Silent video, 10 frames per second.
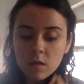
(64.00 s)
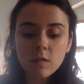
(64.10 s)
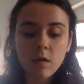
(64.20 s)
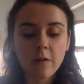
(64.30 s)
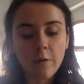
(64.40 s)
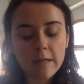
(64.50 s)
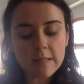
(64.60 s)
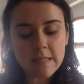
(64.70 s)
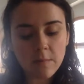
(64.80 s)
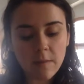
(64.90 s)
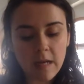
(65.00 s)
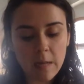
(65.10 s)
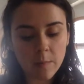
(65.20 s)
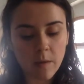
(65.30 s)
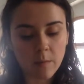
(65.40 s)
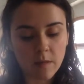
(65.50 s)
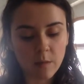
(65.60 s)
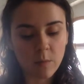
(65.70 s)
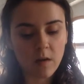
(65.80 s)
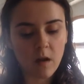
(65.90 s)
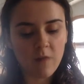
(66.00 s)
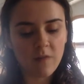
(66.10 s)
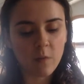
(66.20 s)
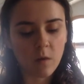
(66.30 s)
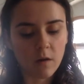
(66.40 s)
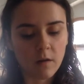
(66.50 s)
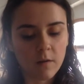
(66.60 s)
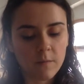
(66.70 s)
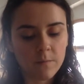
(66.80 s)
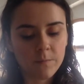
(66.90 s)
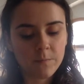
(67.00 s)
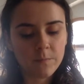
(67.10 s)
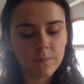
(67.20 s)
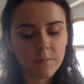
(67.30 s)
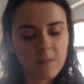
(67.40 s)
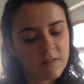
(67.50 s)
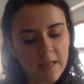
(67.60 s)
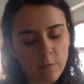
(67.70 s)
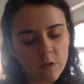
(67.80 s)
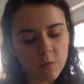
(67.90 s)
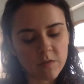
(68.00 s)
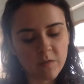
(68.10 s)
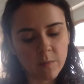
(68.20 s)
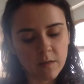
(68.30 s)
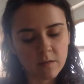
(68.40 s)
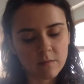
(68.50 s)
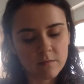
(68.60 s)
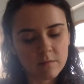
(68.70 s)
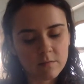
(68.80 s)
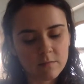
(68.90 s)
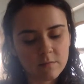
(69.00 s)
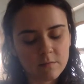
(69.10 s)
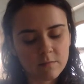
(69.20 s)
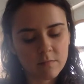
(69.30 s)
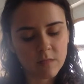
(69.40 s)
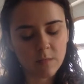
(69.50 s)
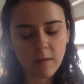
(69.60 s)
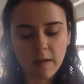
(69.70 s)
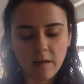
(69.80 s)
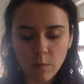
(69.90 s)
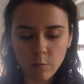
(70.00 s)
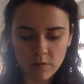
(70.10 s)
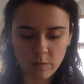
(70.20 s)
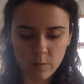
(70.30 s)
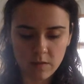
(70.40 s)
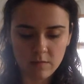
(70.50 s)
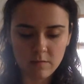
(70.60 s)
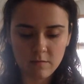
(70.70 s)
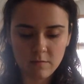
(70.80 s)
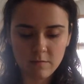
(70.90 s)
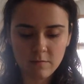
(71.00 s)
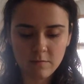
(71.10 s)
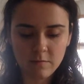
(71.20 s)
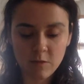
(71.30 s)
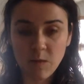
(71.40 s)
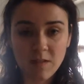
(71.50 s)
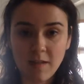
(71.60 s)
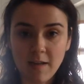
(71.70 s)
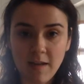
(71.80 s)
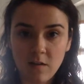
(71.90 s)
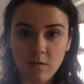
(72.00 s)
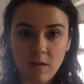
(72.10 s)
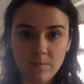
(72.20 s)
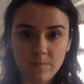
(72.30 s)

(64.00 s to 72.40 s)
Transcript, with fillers: So I avoided saying my name in public, but I often wondered if language was forbidden, then my name was forbidden, which meant I had no name,